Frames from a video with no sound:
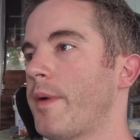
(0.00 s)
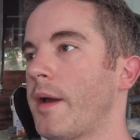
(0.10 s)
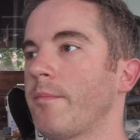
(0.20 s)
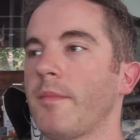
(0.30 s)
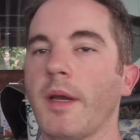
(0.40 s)

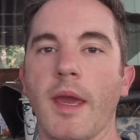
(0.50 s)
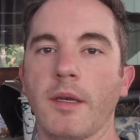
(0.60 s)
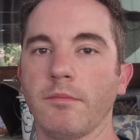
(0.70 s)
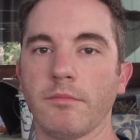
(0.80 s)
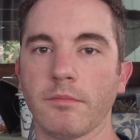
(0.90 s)
But
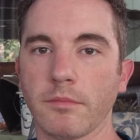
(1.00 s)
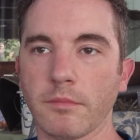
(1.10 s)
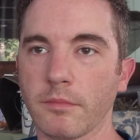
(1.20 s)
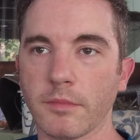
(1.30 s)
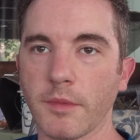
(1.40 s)
again,
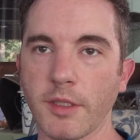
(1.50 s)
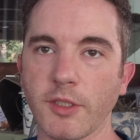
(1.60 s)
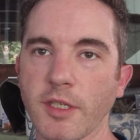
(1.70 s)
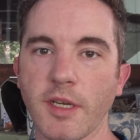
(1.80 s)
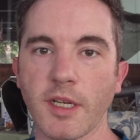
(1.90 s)

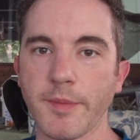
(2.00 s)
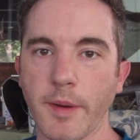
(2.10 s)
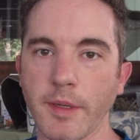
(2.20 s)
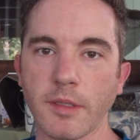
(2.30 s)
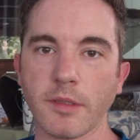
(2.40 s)
it's just an
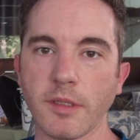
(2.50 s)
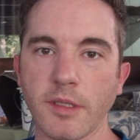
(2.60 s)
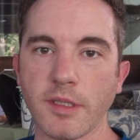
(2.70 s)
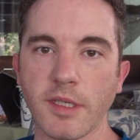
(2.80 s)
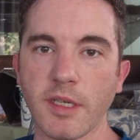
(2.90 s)
experiment,
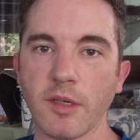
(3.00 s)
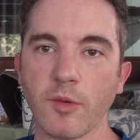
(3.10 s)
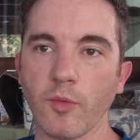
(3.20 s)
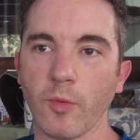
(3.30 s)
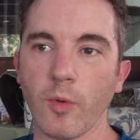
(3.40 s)
just to
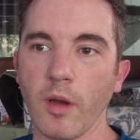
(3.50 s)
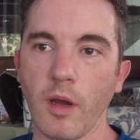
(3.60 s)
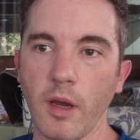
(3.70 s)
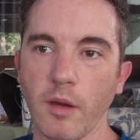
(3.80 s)
see what